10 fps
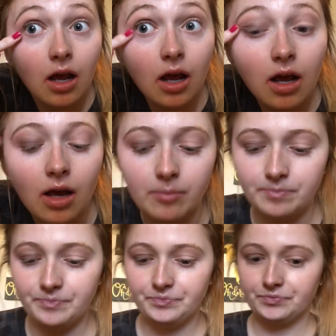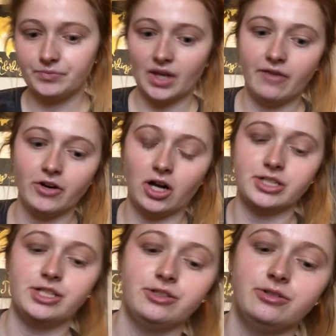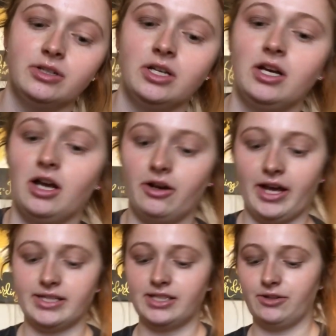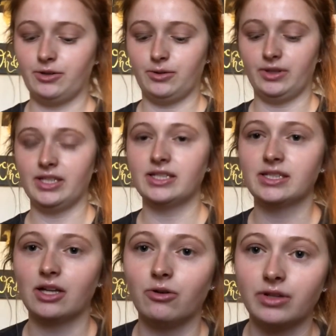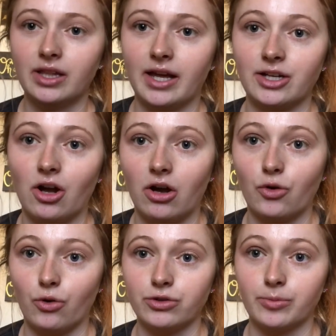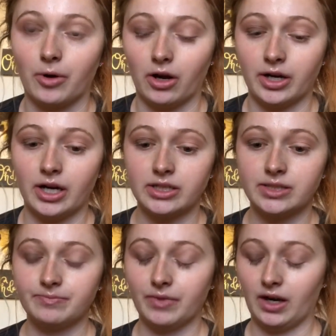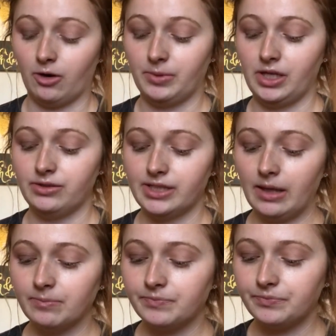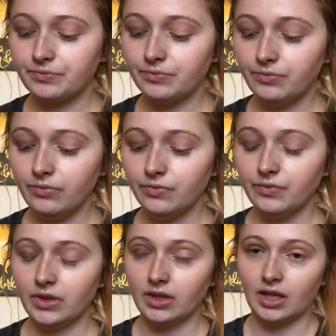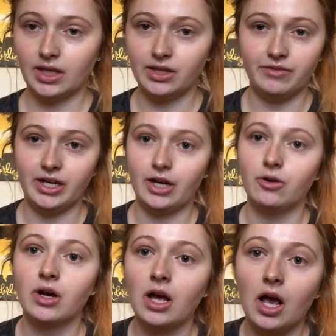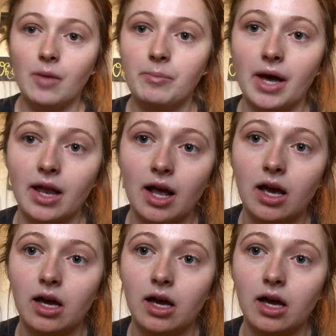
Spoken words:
I forgot to, okay, so this is the only like non-Ulta product that I'll be using in the video, but